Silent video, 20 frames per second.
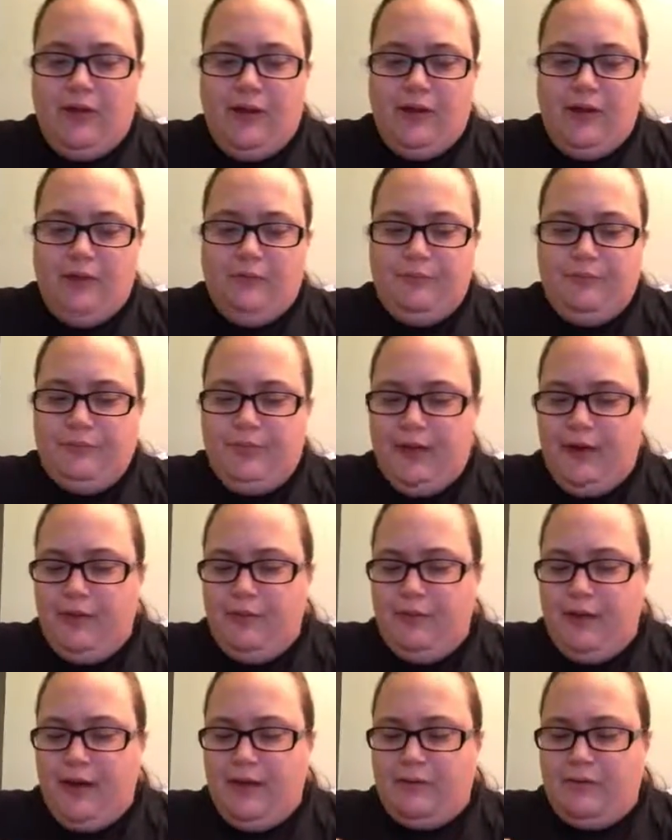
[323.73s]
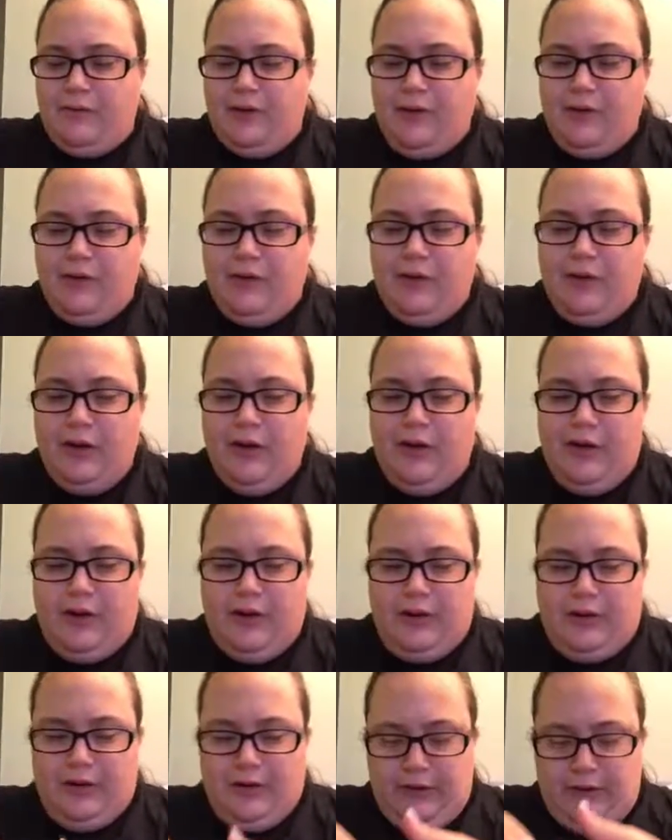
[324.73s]
But anyway, so
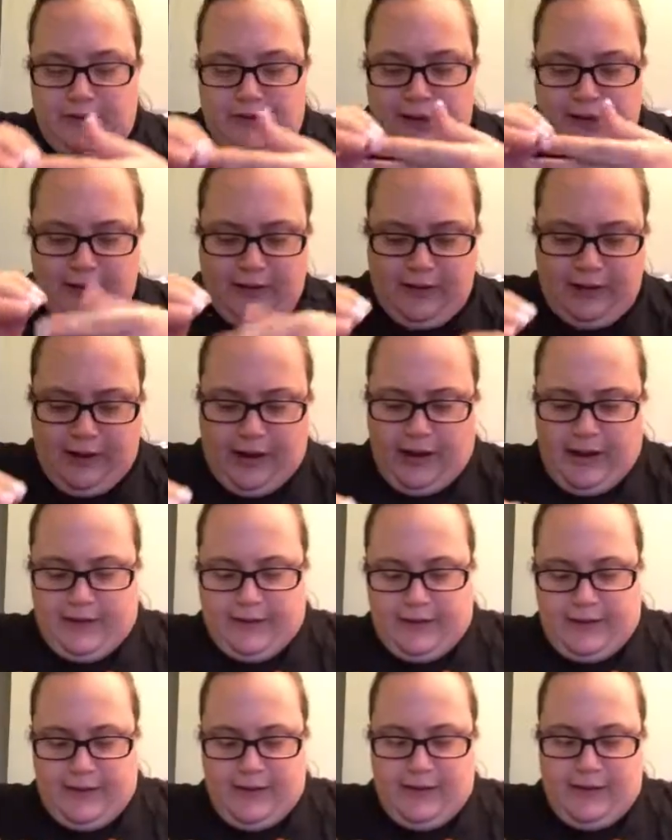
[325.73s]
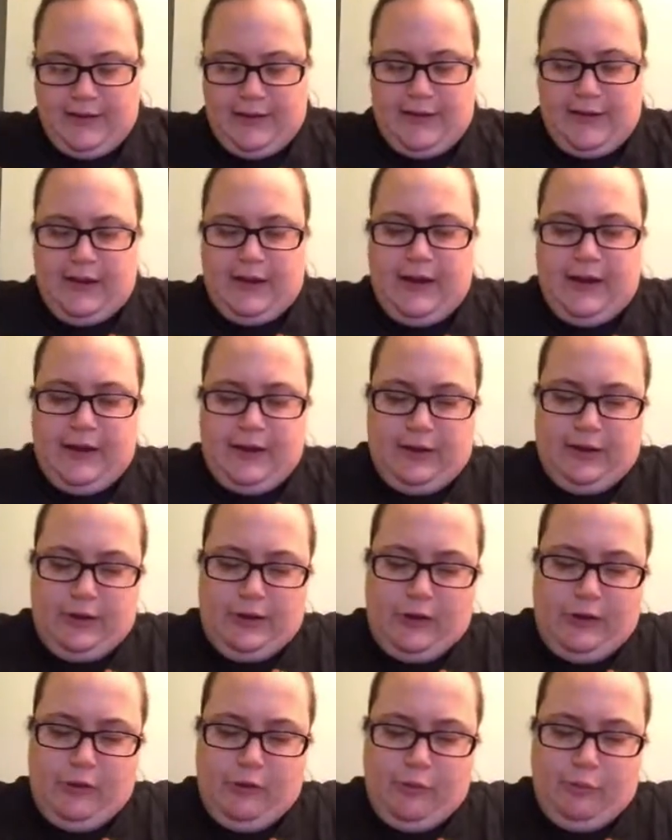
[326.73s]
you take your eyelet and
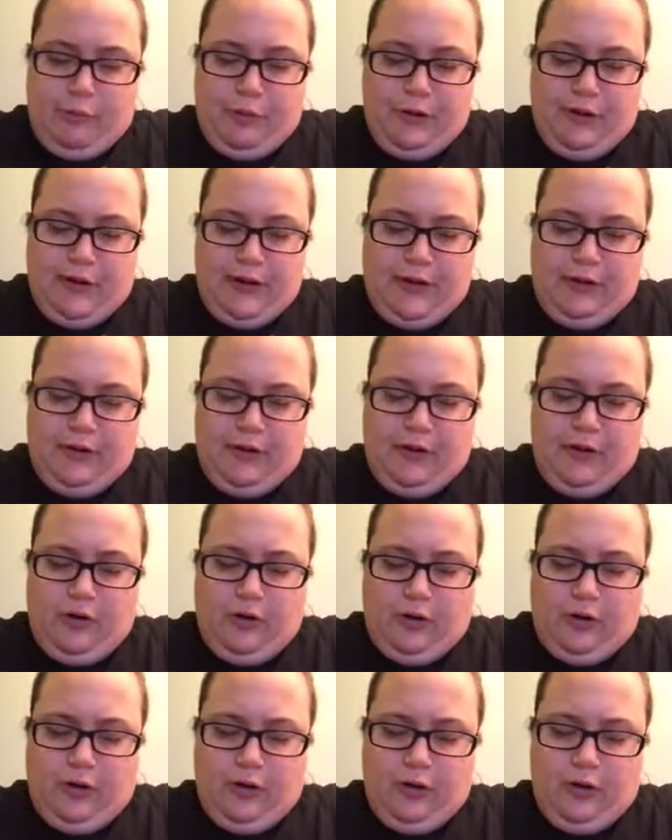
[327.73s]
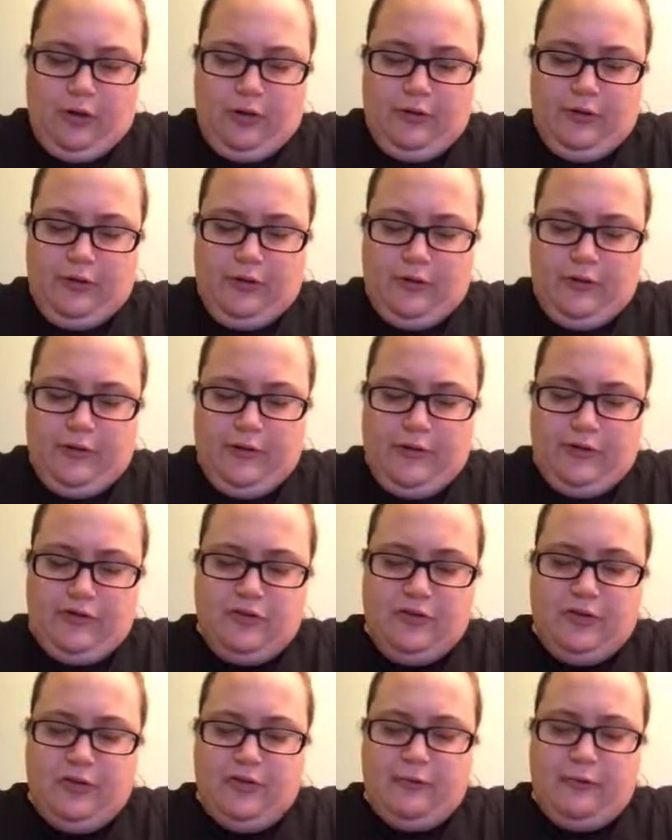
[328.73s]
you put it in a hole
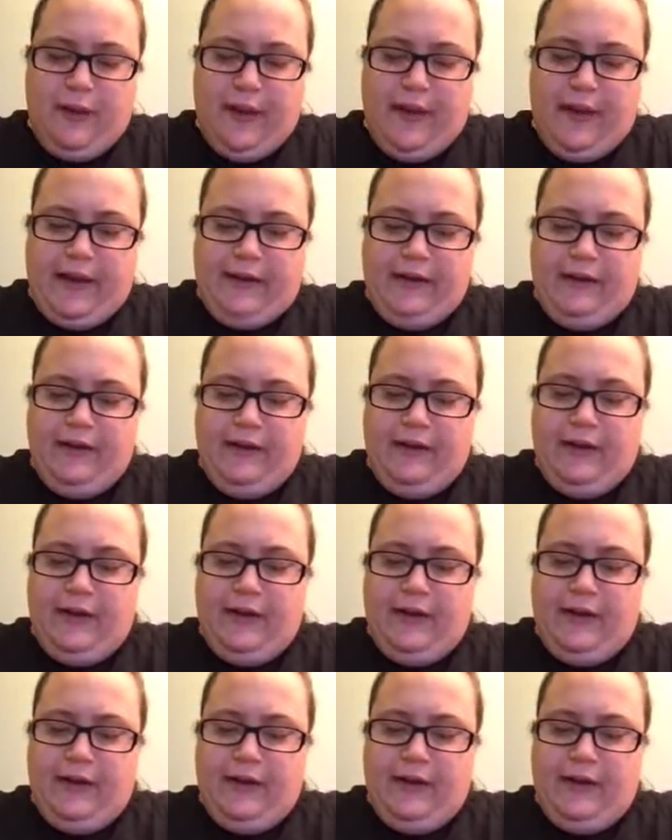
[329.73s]
that you just made.